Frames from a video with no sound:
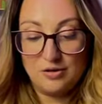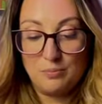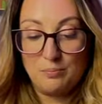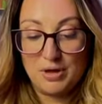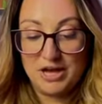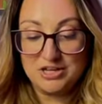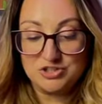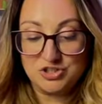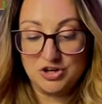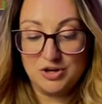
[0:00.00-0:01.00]

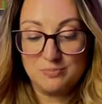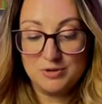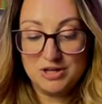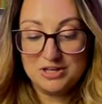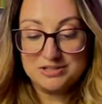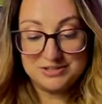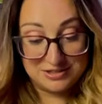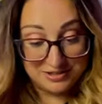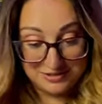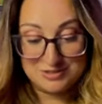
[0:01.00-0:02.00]
Magikarp,
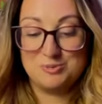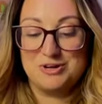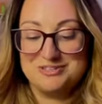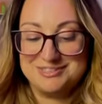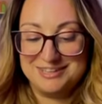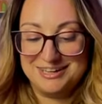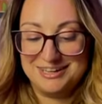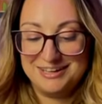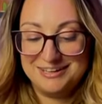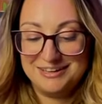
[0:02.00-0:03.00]
Dunsparce
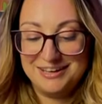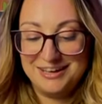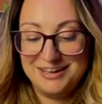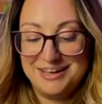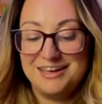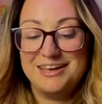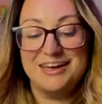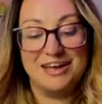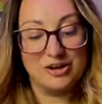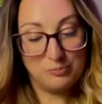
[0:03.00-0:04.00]
again,
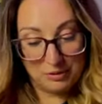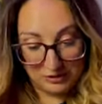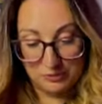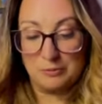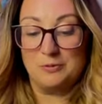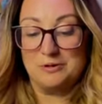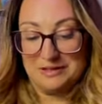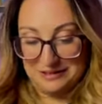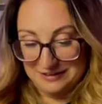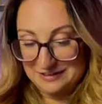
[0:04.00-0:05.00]
and a Bellybolt
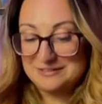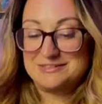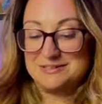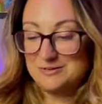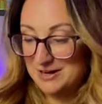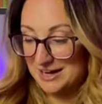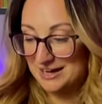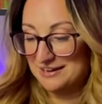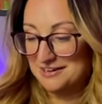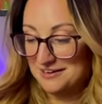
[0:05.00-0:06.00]
EX.
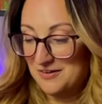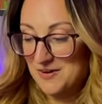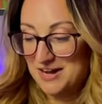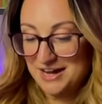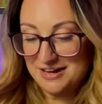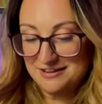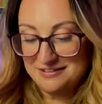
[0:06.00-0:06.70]
Okay, okay.